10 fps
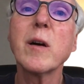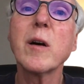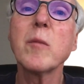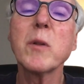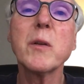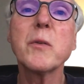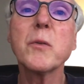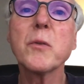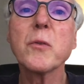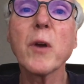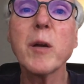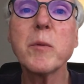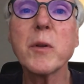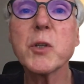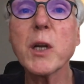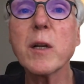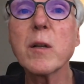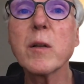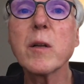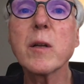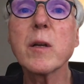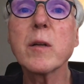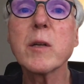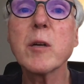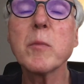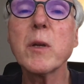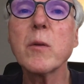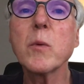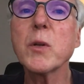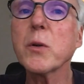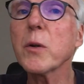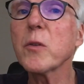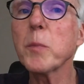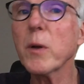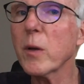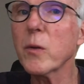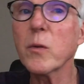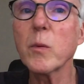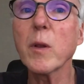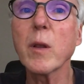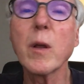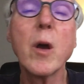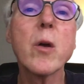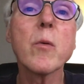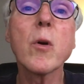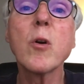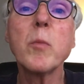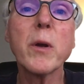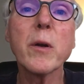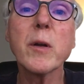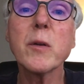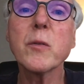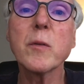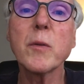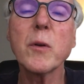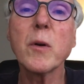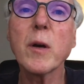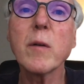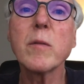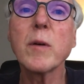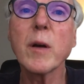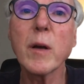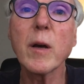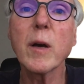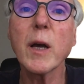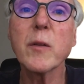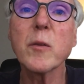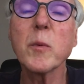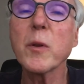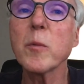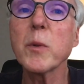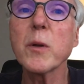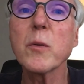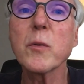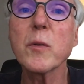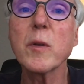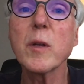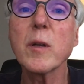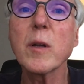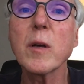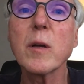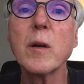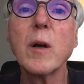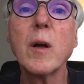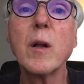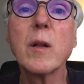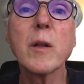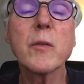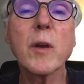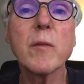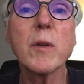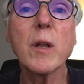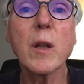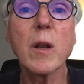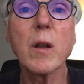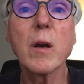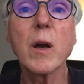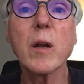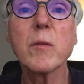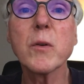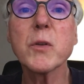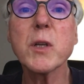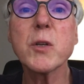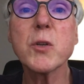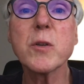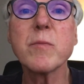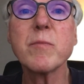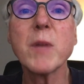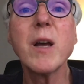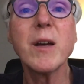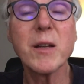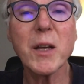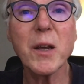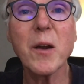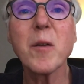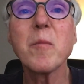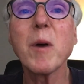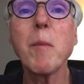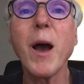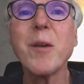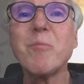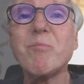Please do subscribe to the channel and tell me what your experience with Rokko beer is if you have had some of their beers, and let's have a little conversation. Take care. Bye-bye.